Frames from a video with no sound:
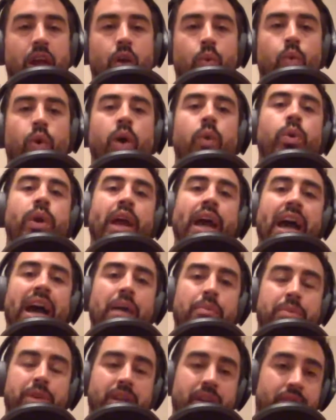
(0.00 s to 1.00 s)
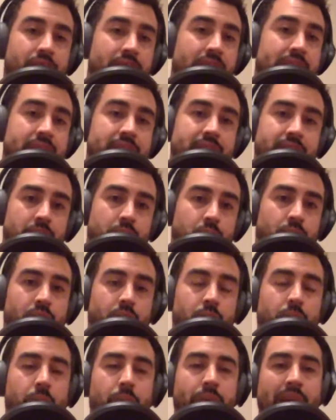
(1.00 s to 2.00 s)
What would happen if this didn't work?
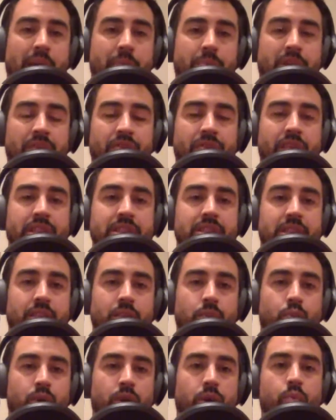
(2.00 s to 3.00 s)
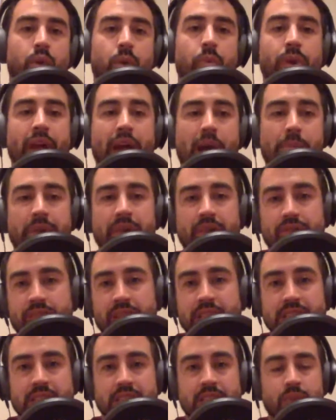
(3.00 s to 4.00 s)
What would happen if this didn't work? What would happen if
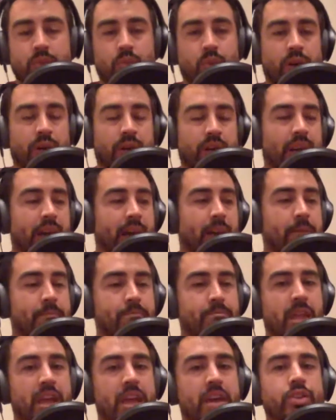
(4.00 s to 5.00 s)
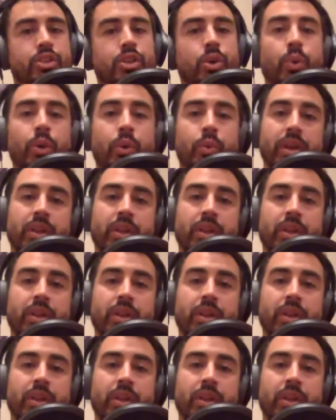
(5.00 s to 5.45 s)
this didn't work? And so we